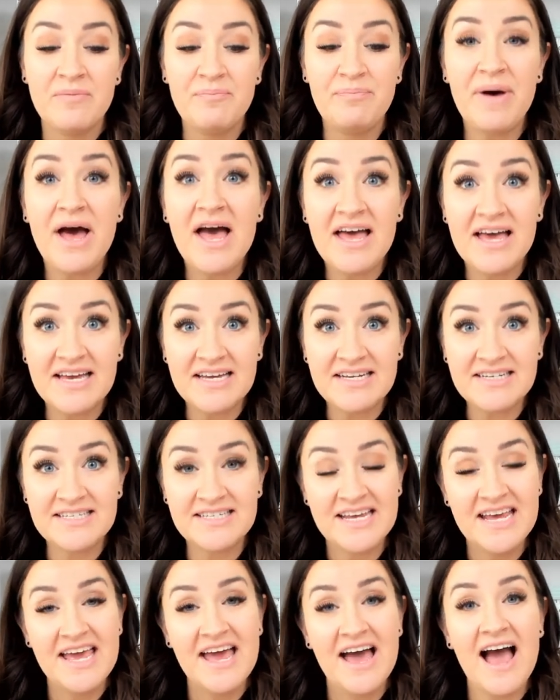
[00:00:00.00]

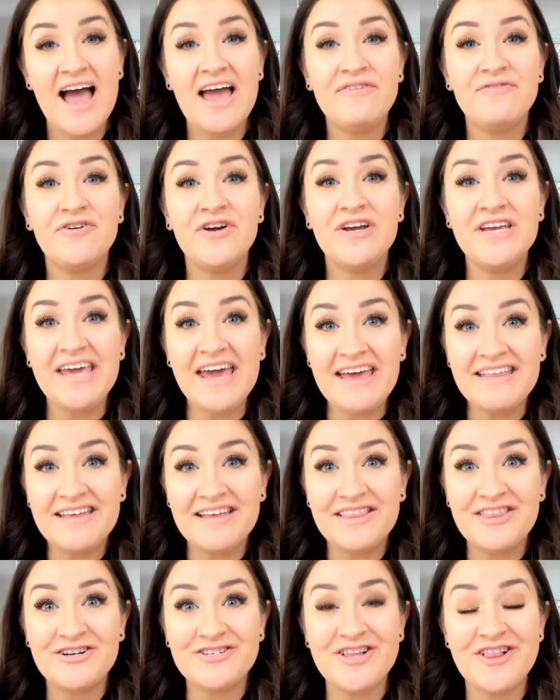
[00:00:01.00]
but I forget
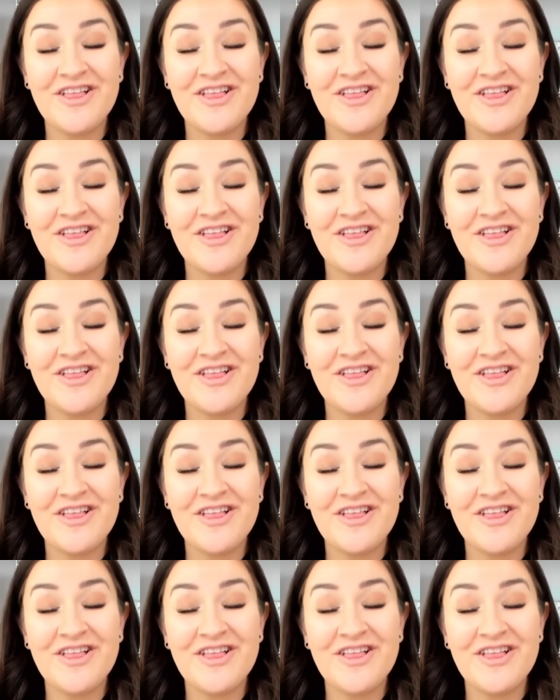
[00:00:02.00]
that there's